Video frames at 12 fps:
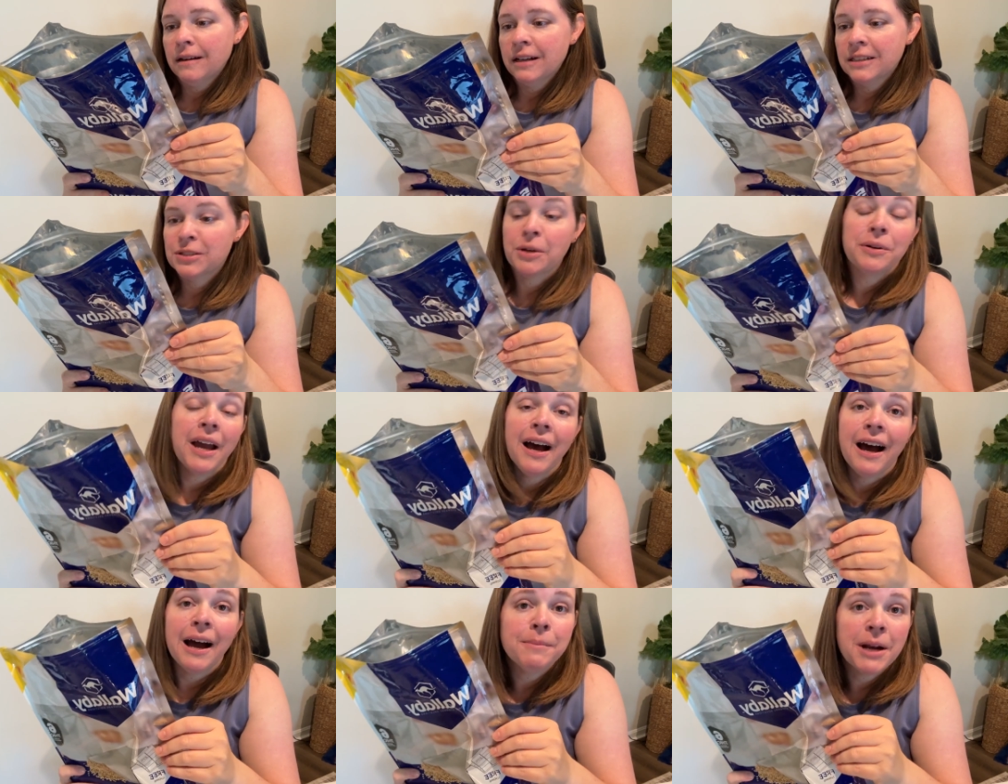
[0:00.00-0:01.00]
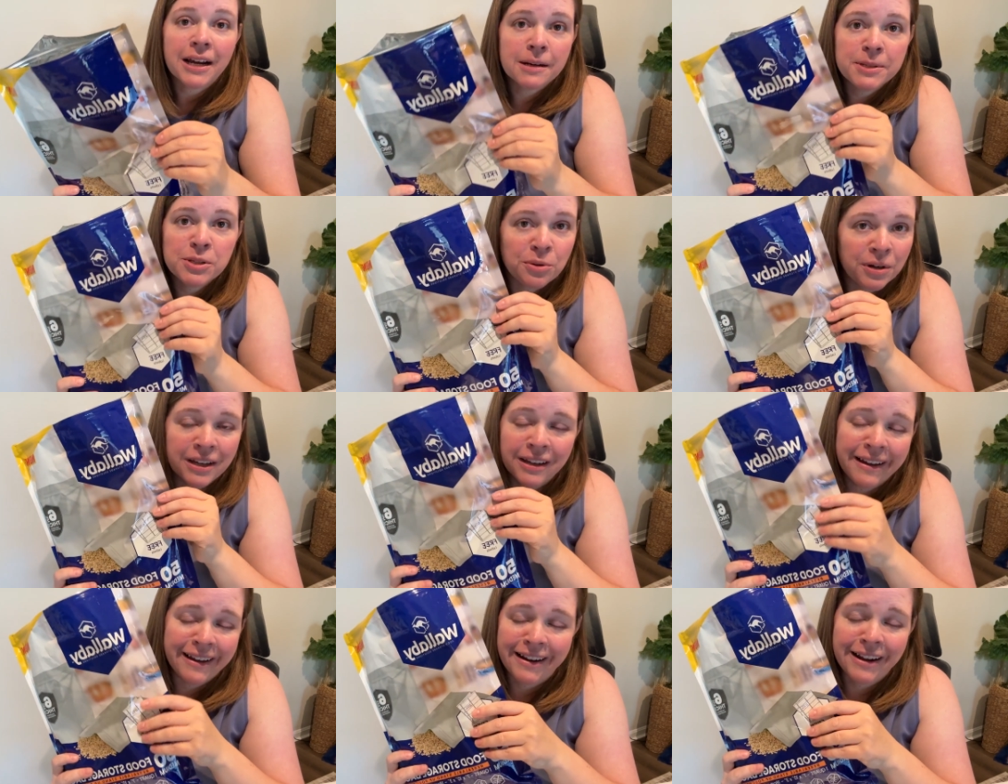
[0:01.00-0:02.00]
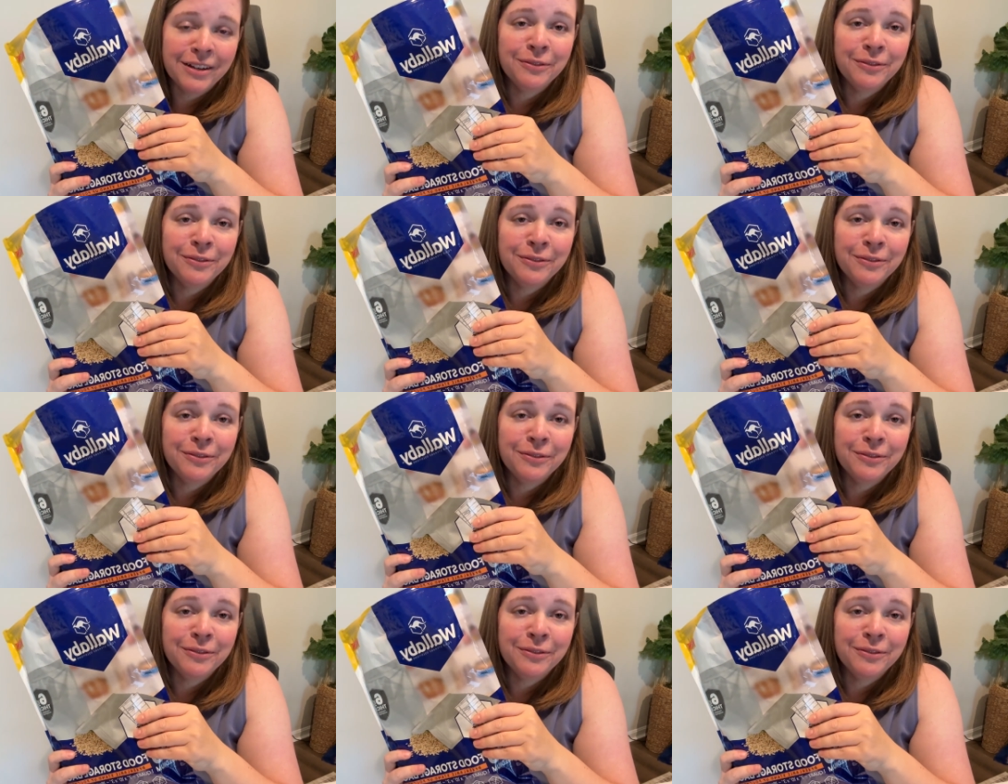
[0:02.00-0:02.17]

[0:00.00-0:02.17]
So yeah, I'm not going to be storing again any